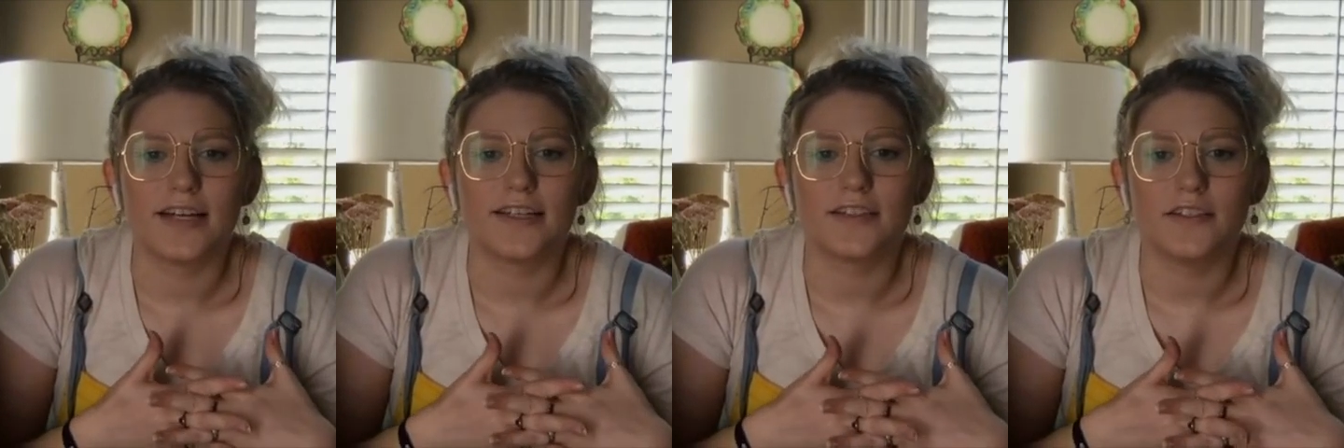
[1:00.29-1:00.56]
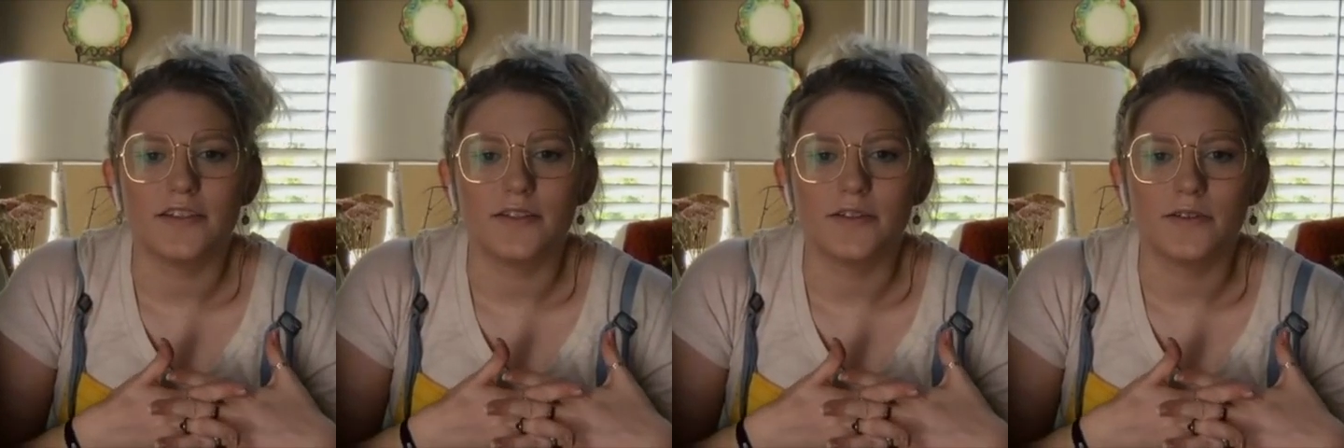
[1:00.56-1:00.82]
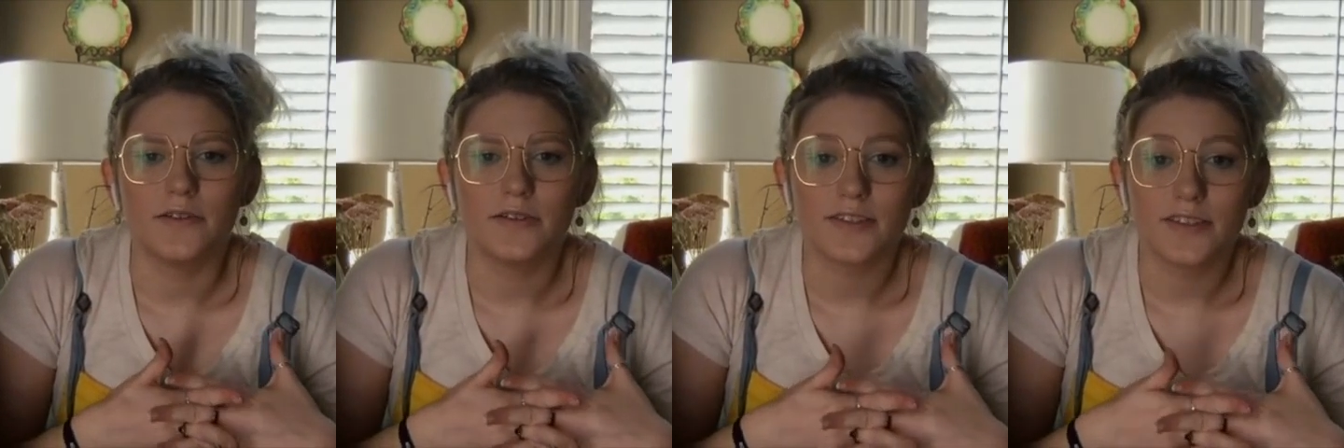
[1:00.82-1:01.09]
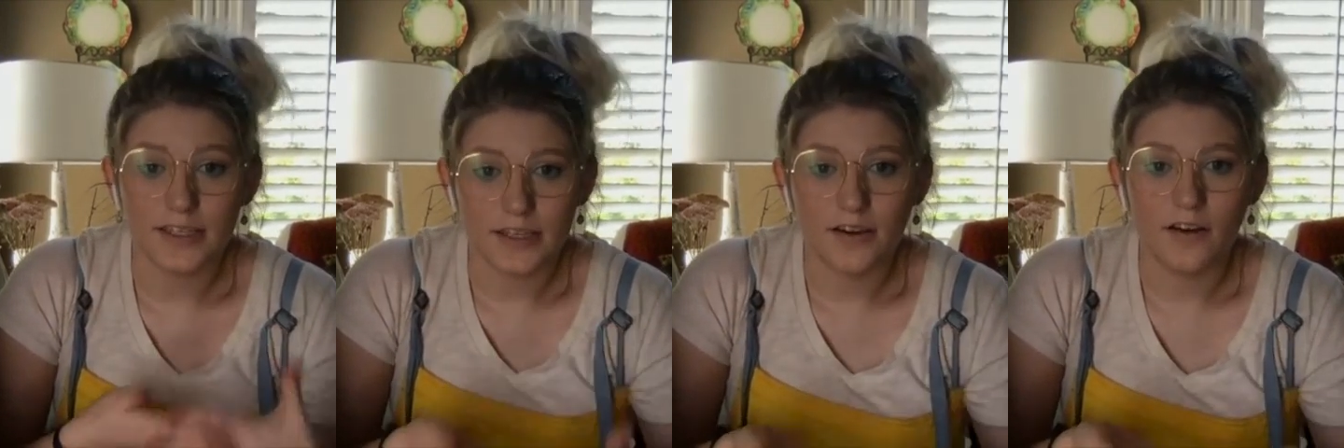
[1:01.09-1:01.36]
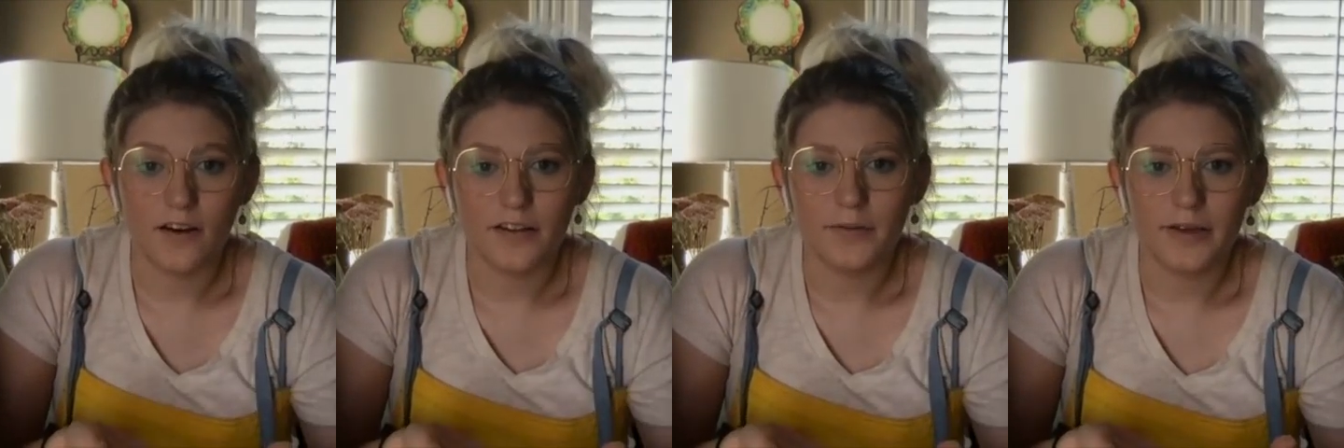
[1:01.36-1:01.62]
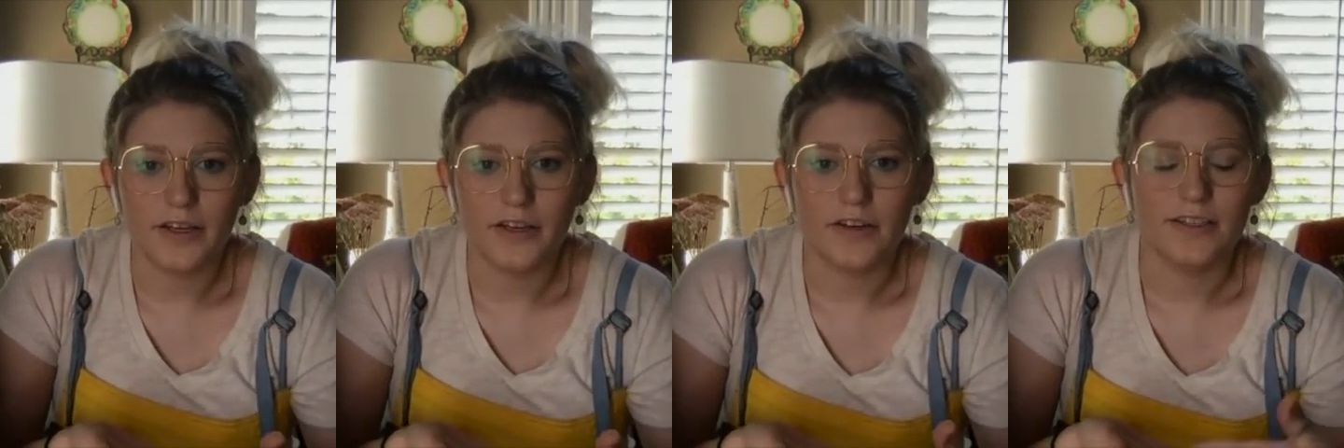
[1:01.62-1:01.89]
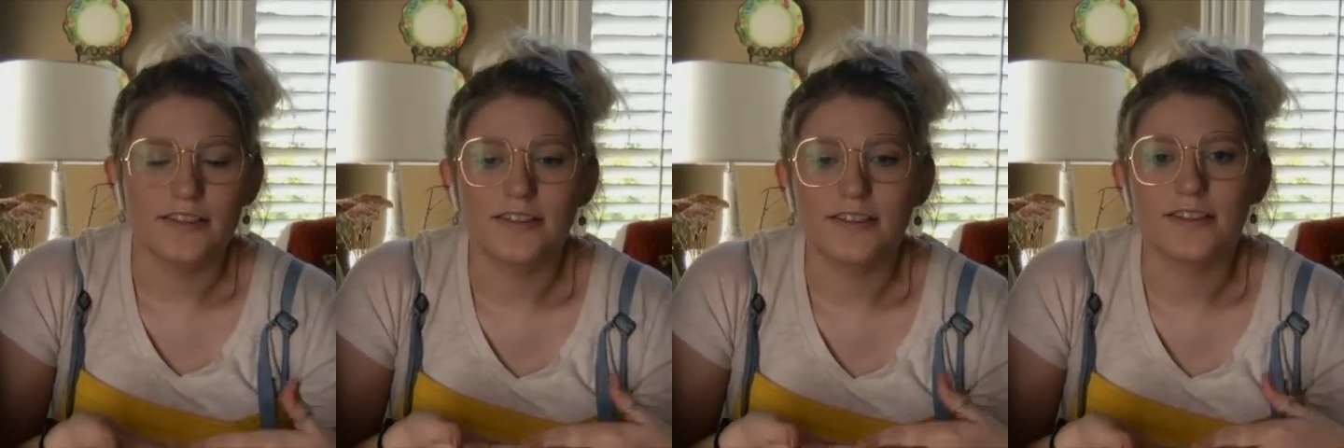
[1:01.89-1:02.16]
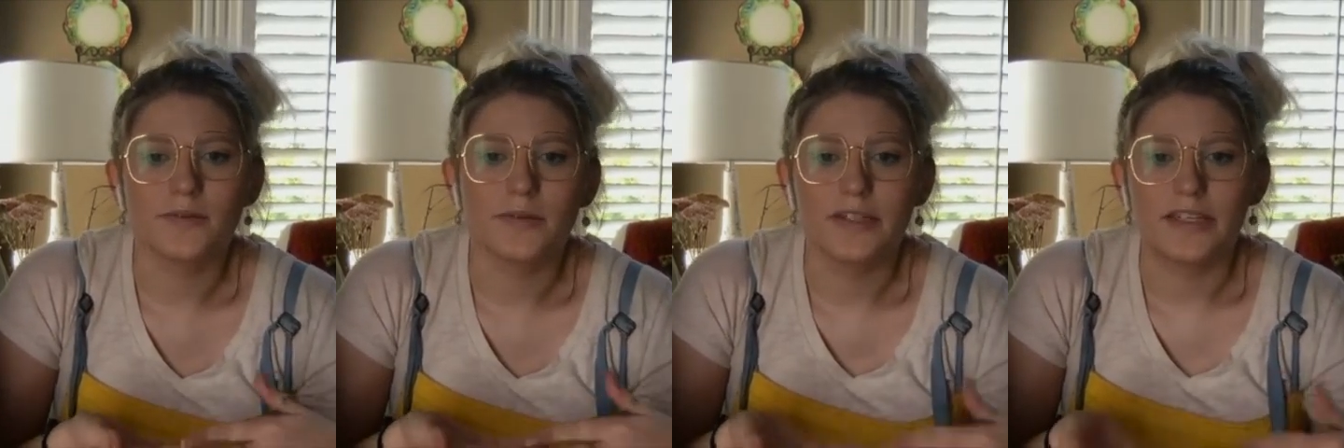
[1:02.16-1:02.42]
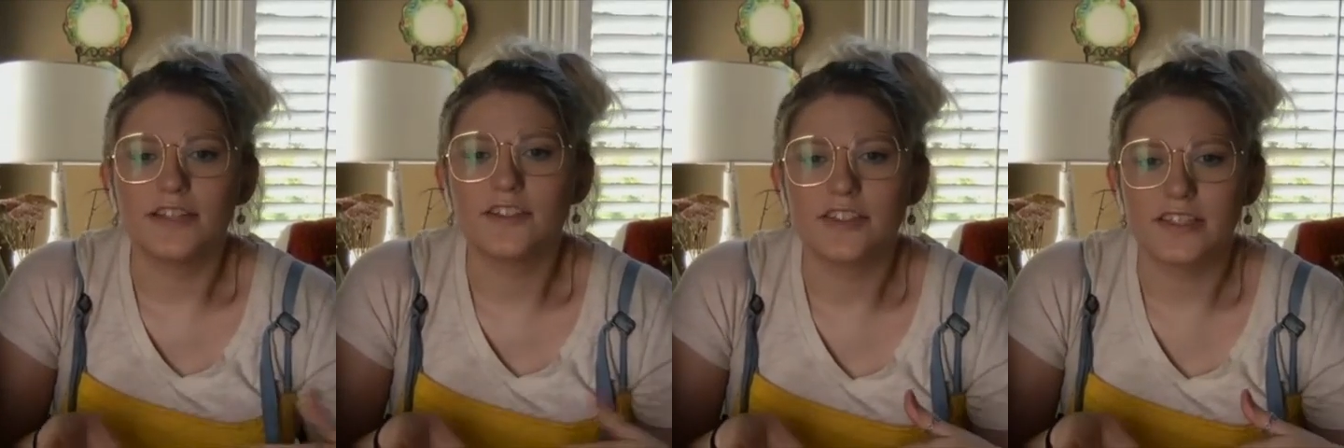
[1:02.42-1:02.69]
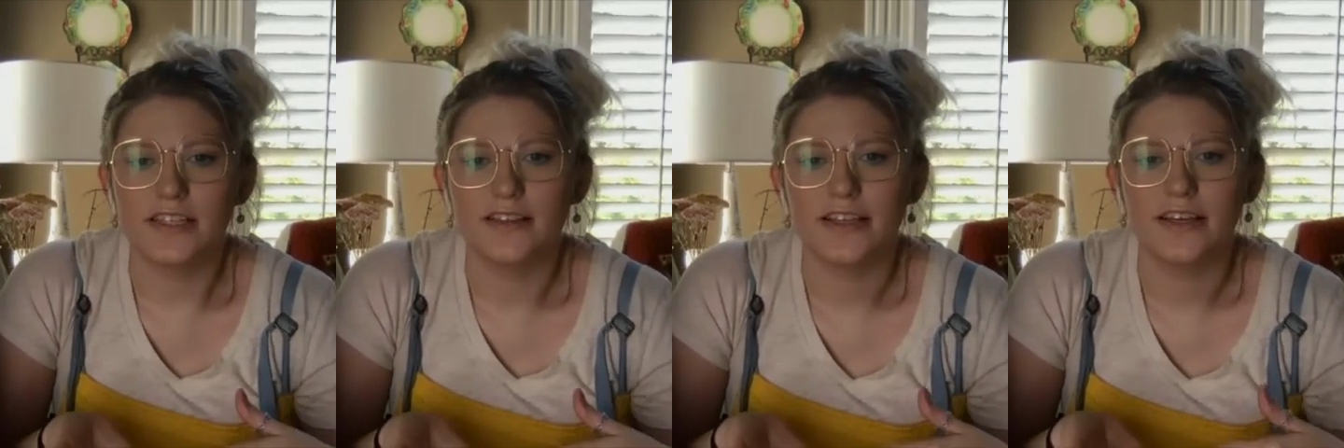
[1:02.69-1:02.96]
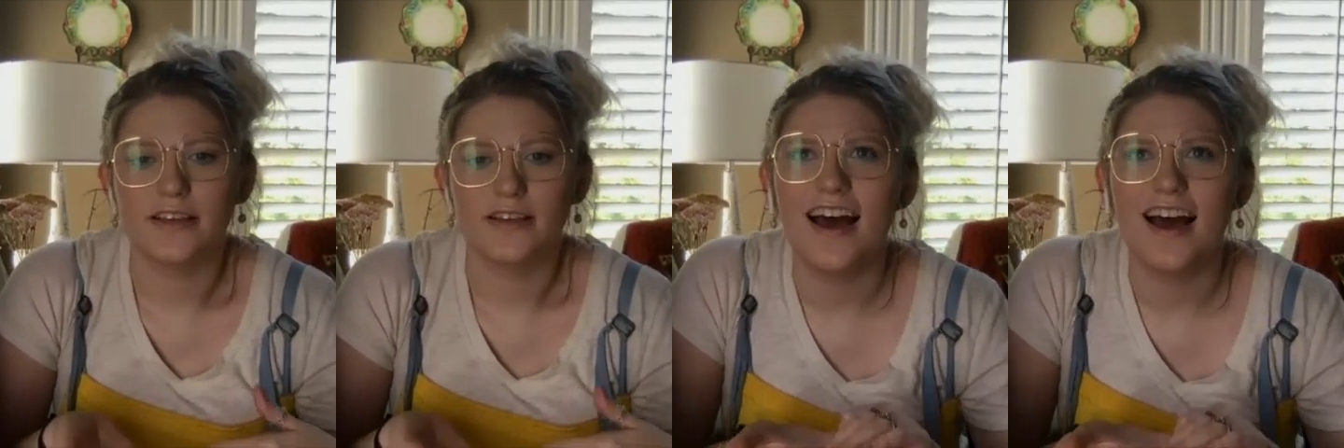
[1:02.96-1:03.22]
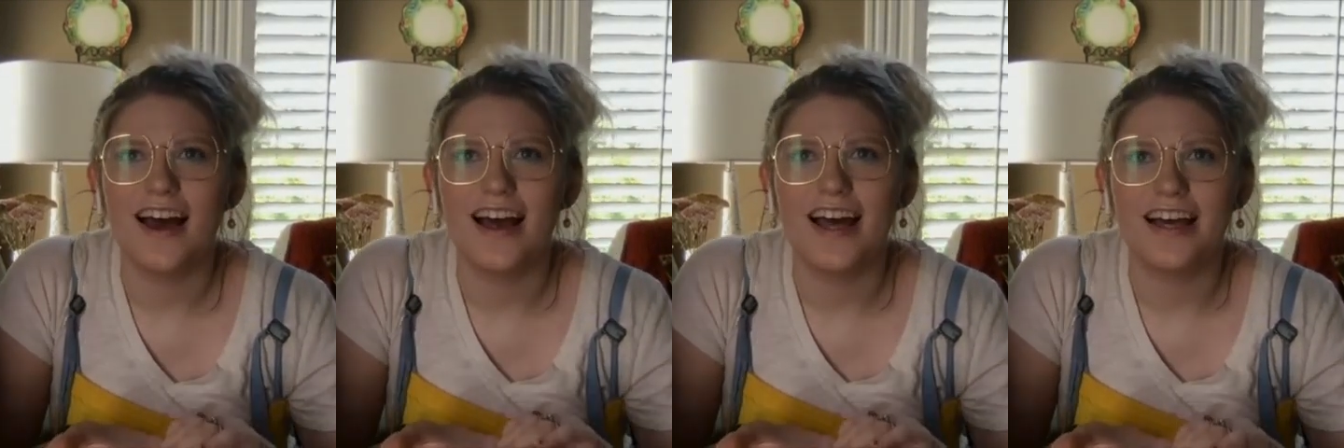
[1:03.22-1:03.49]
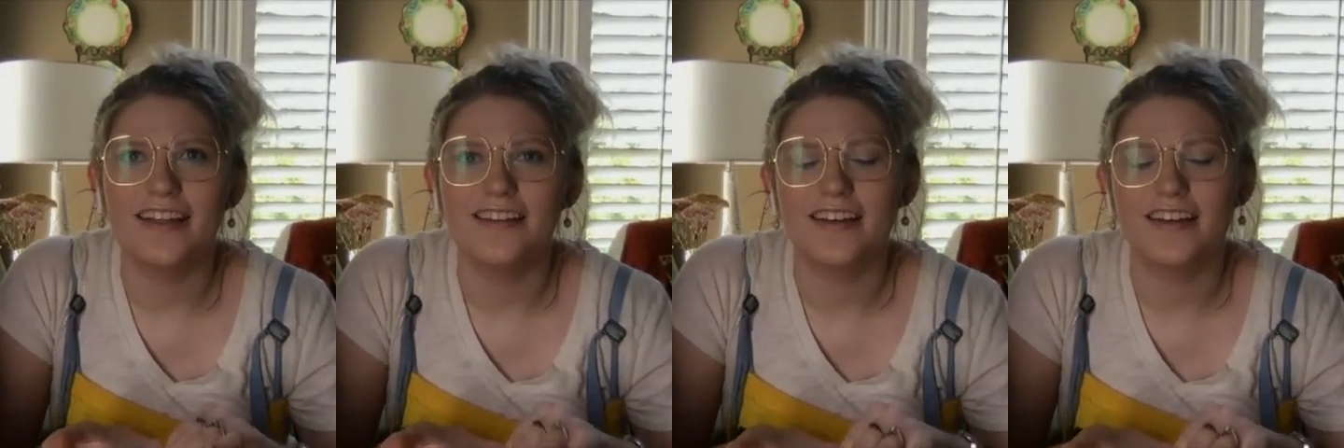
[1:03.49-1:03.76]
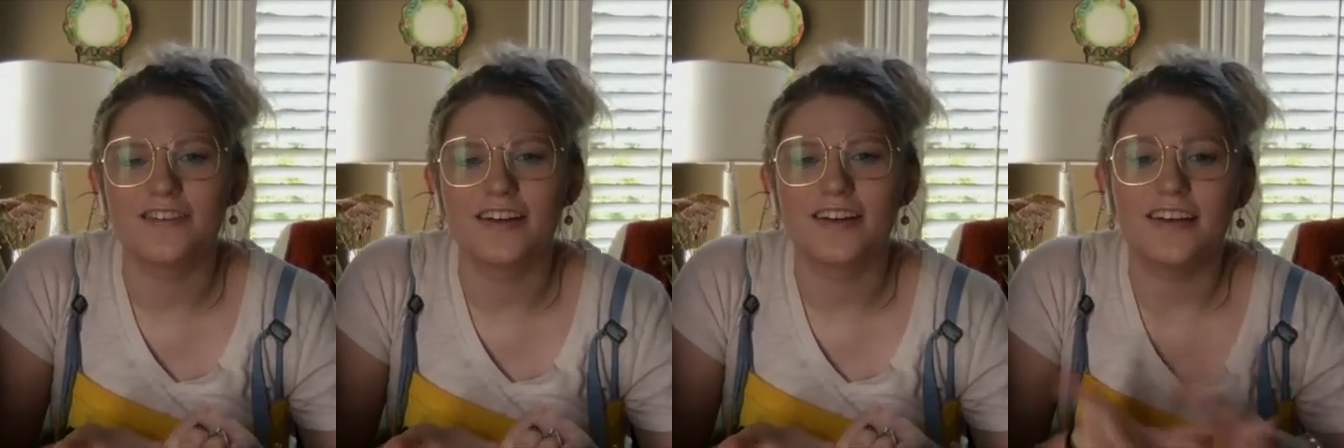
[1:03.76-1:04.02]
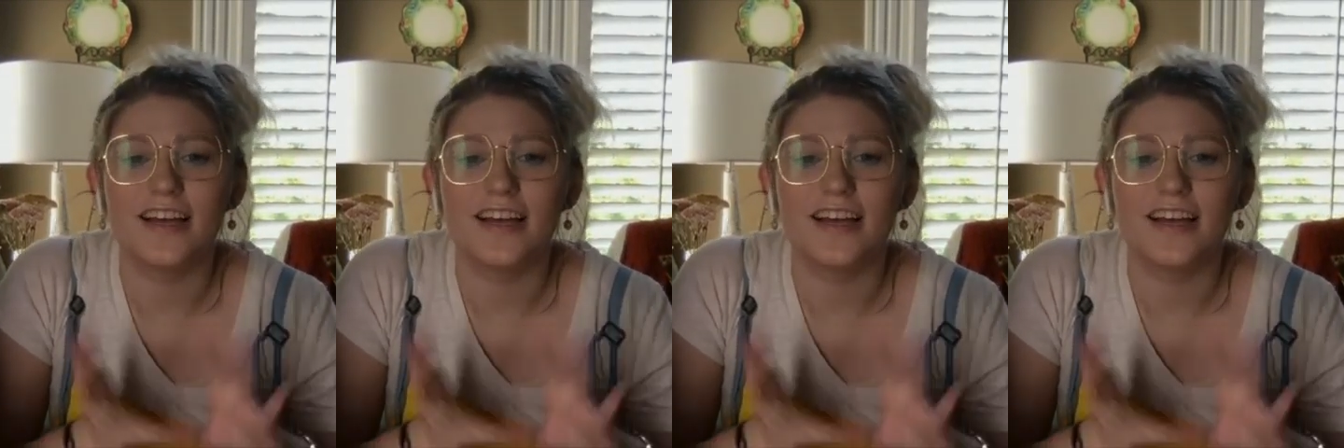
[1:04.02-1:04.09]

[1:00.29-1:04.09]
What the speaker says: to see all that we could and see some really interesting things. I love our